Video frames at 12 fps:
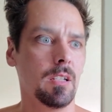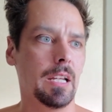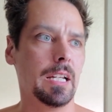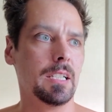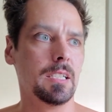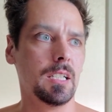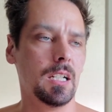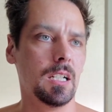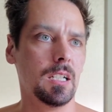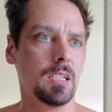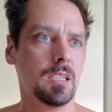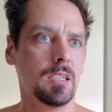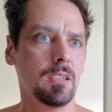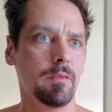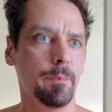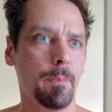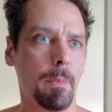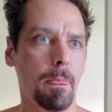And
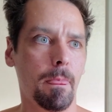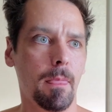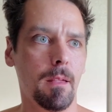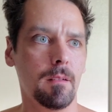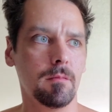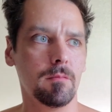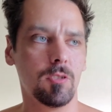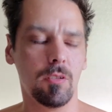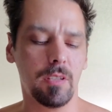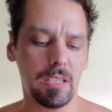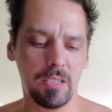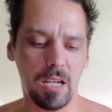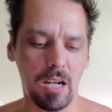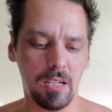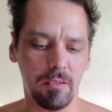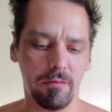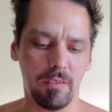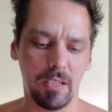so that's kind
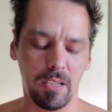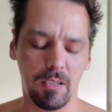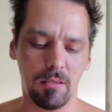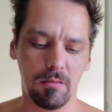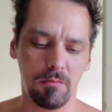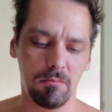of like